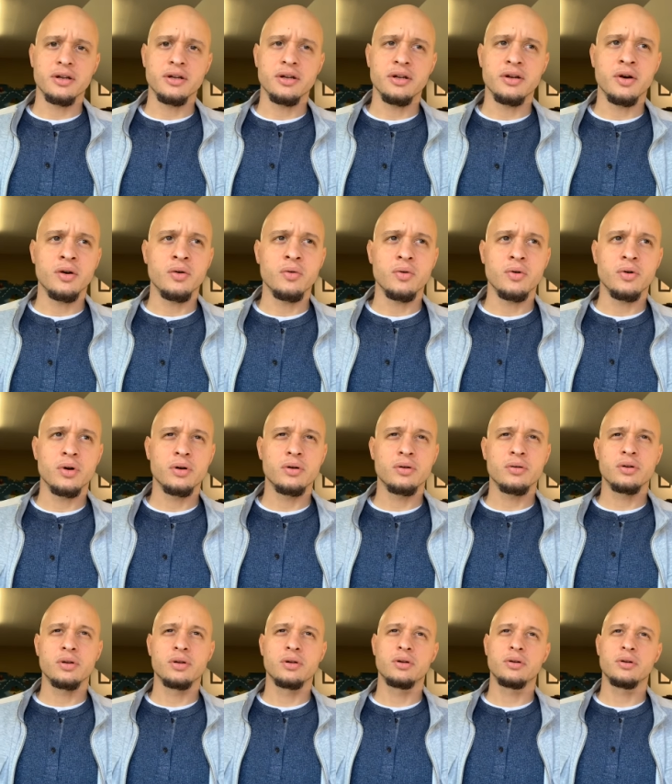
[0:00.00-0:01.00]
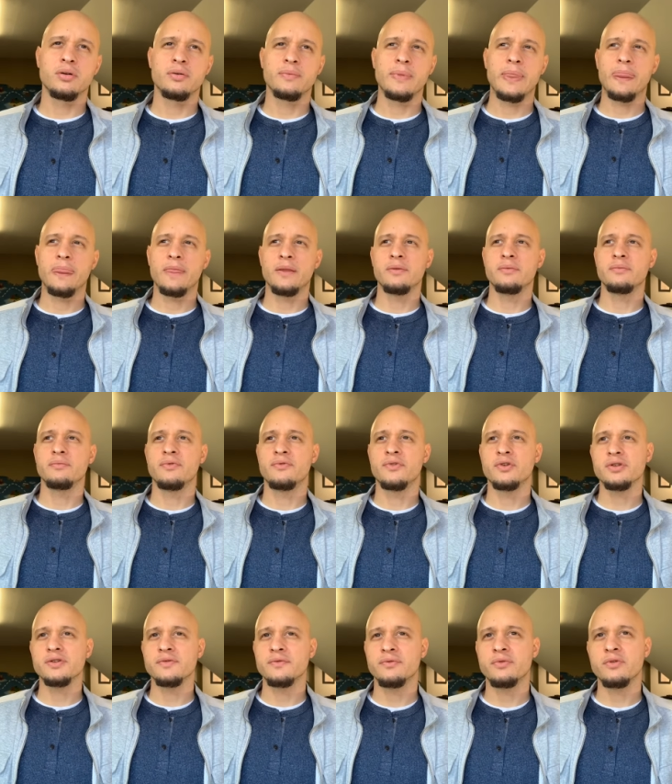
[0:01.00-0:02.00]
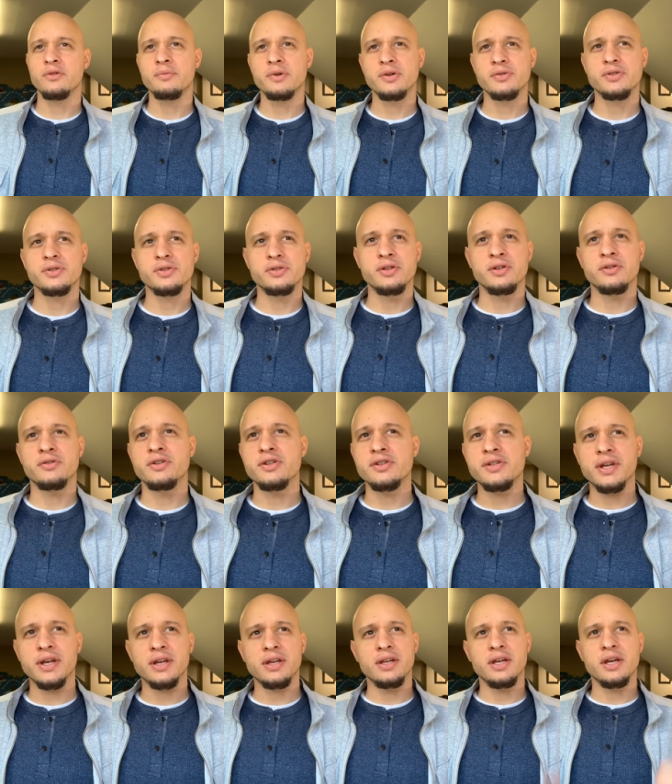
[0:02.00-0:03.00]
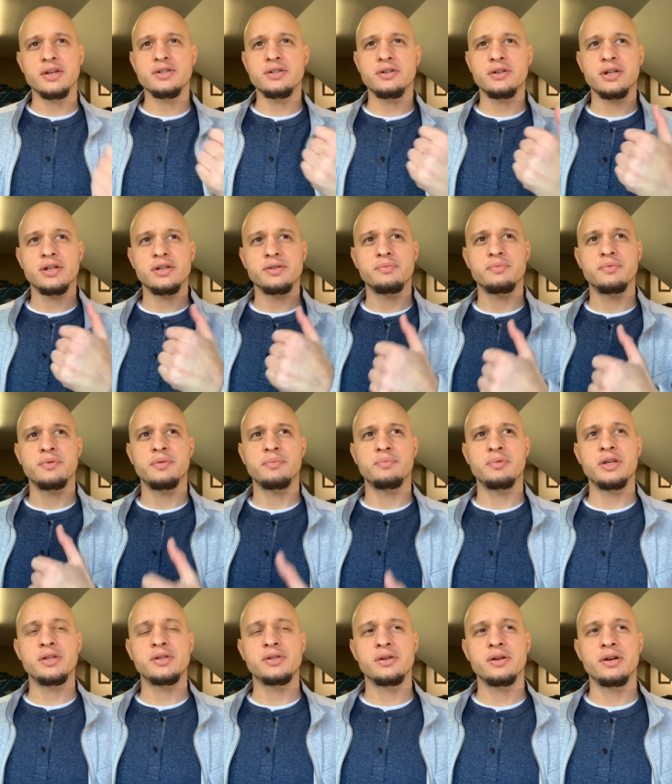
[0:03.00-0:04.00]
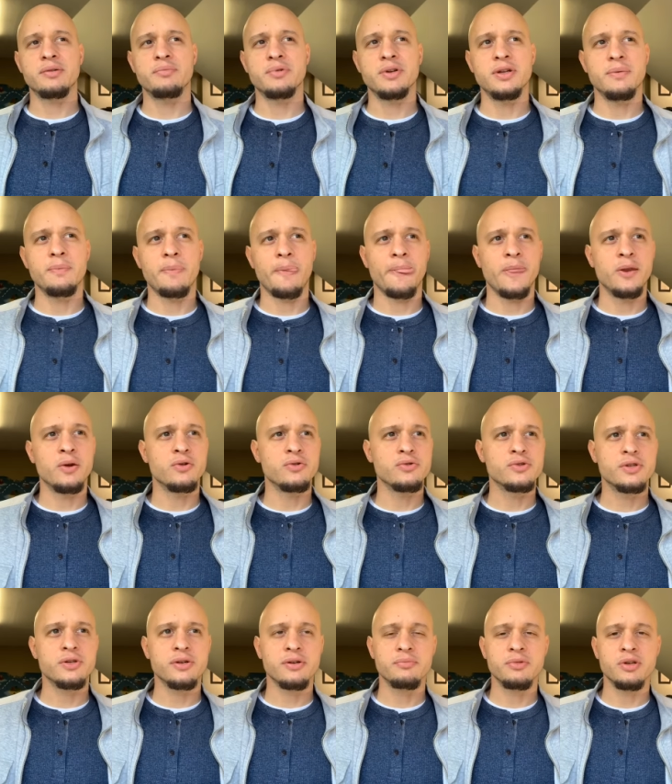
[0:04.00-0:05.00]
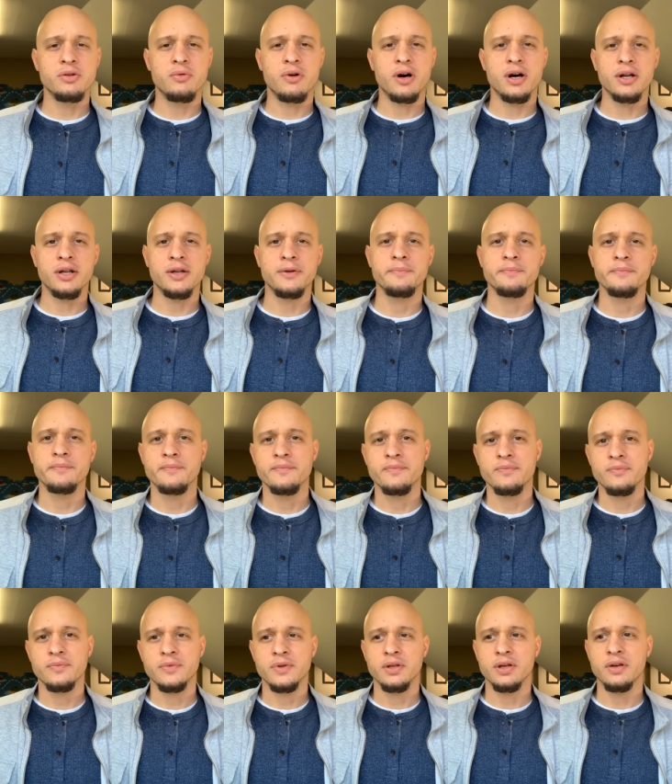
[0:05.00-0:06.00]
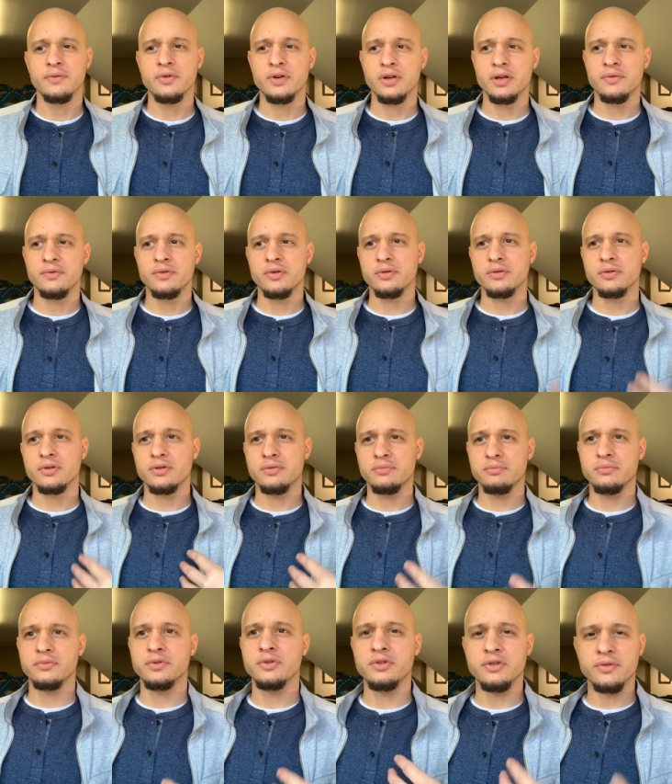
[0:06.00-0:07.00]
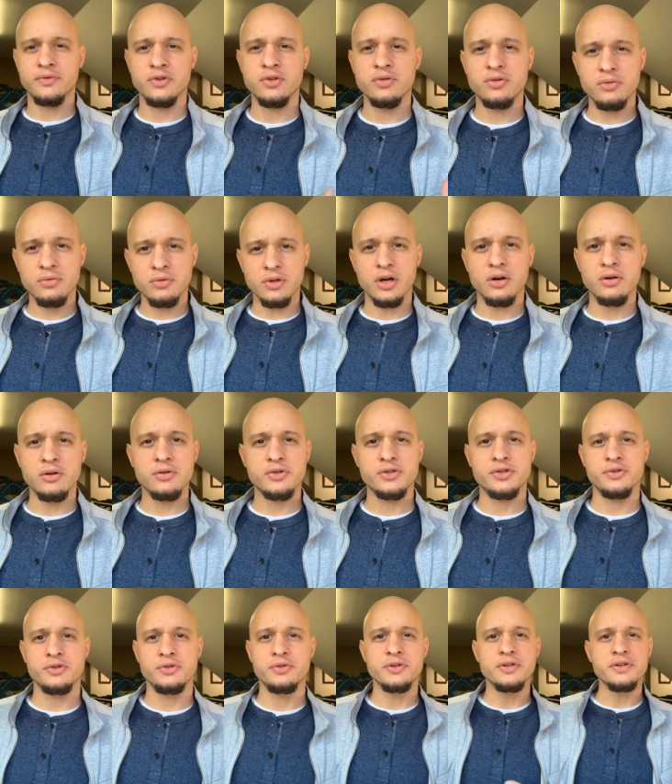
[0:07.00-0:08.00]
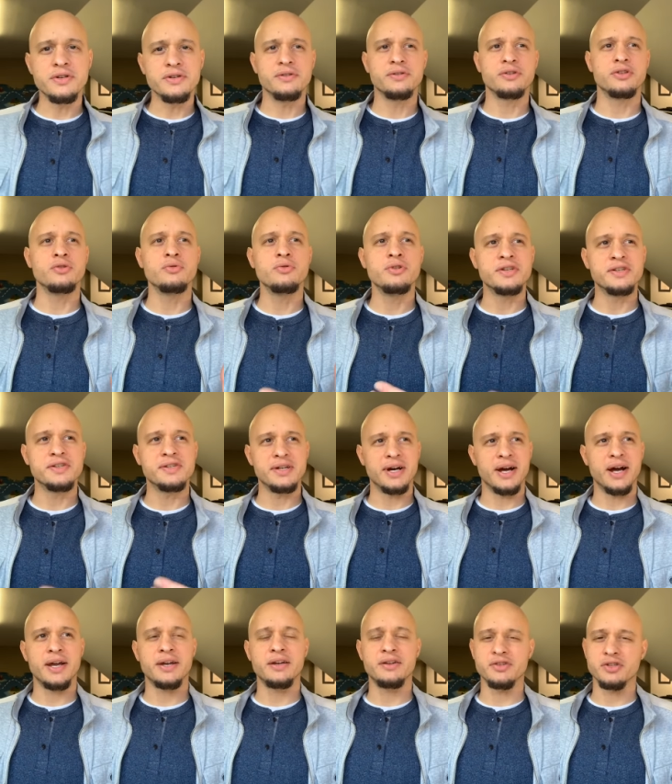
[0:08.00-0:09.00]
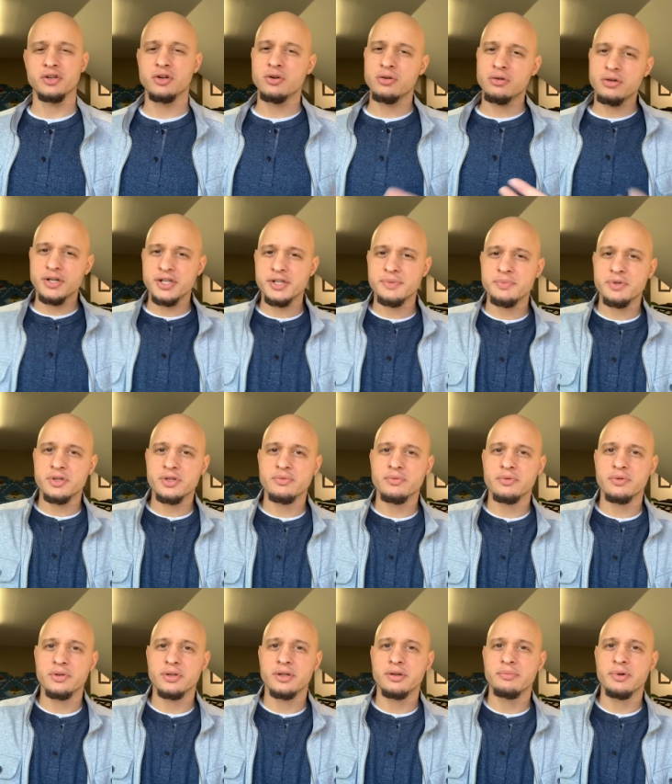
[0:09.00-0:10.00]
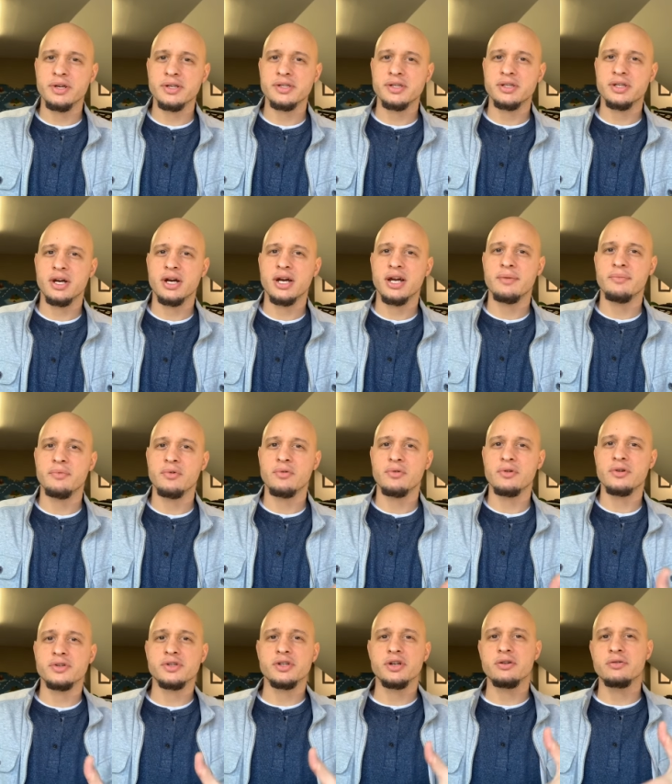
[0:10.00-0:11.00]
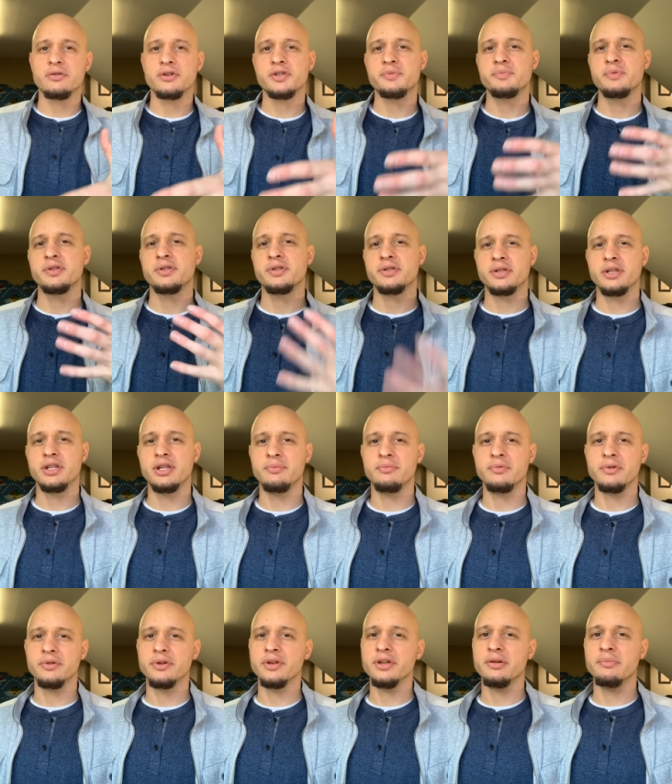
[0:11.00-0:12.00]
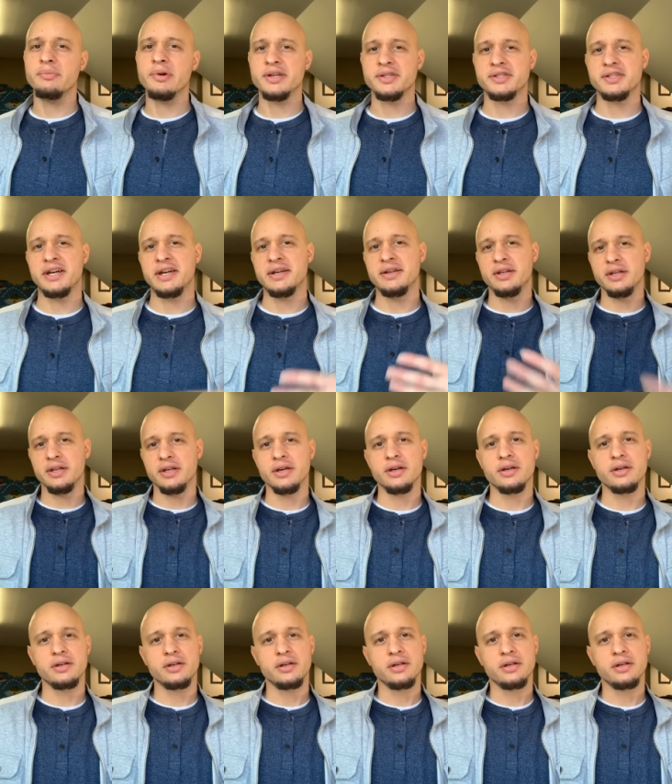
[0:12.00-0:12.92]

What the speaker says: You know, first and foremost, you know, just like yesterday, the pizza company, you know, who's going to be wanting, if you do logos or you do design, is Christmas really the best time, or is a Christmas theme really the best idea